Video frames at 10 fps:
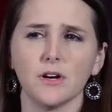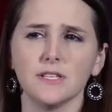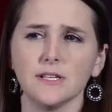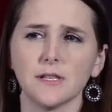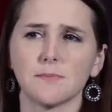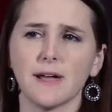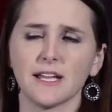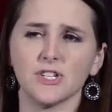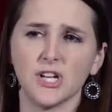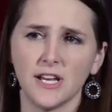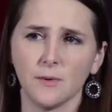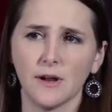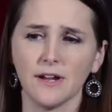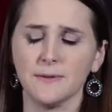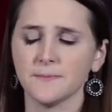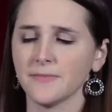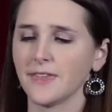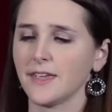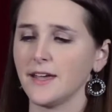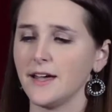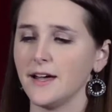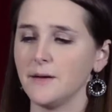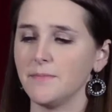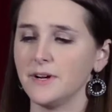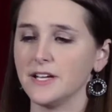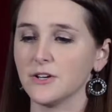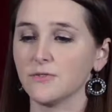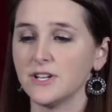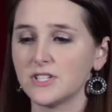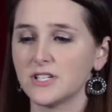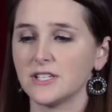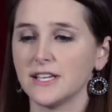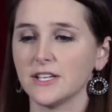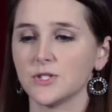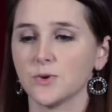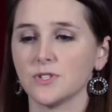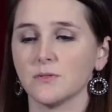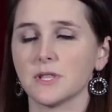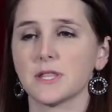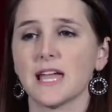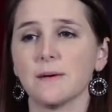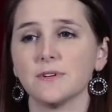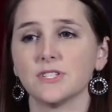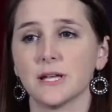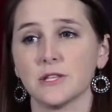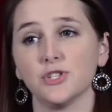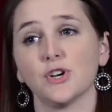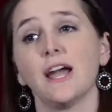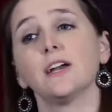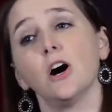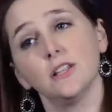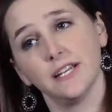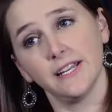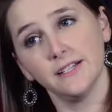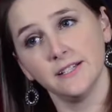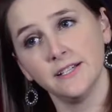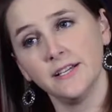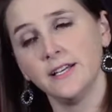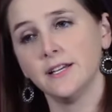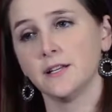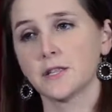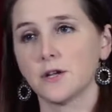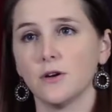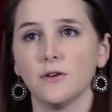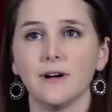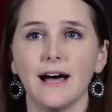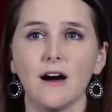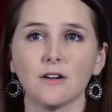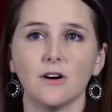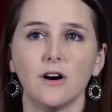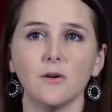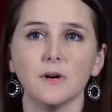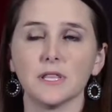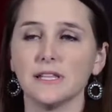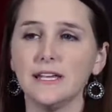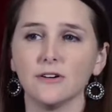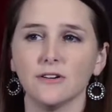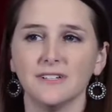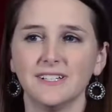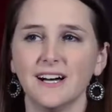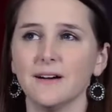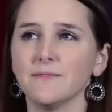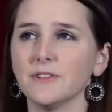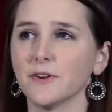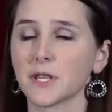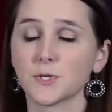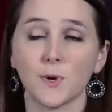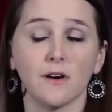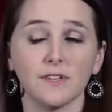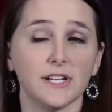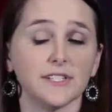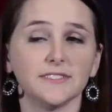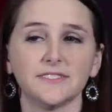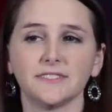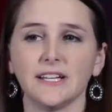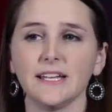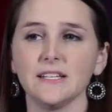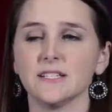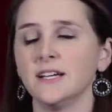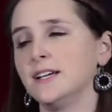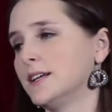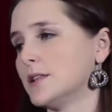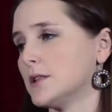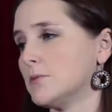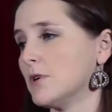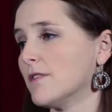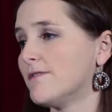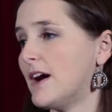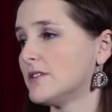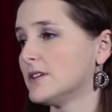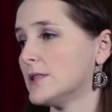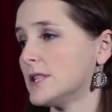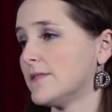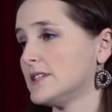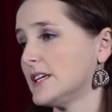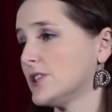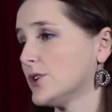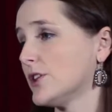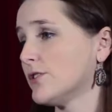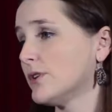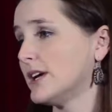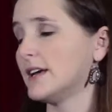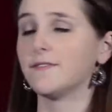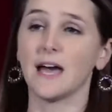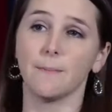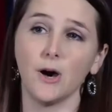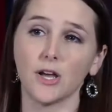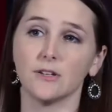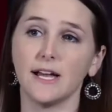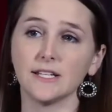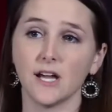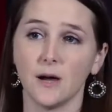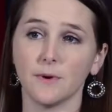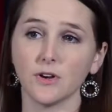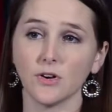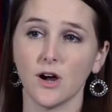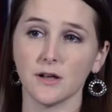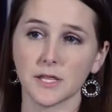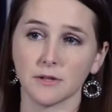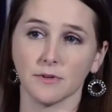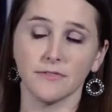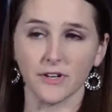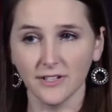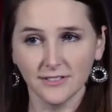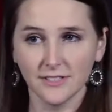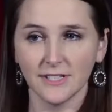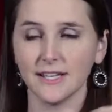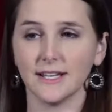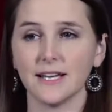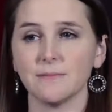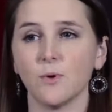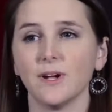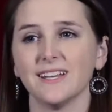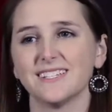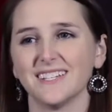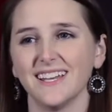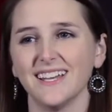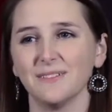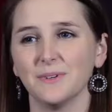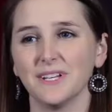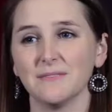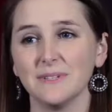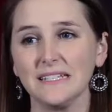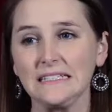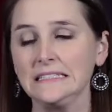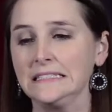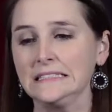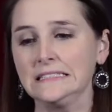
on this back in January, but originally Georgia was established as a dry colony, so alcohol was illegal for the first 12 years, and since we were founded in 1733, if that bottle had come across the river at any point, it would have been,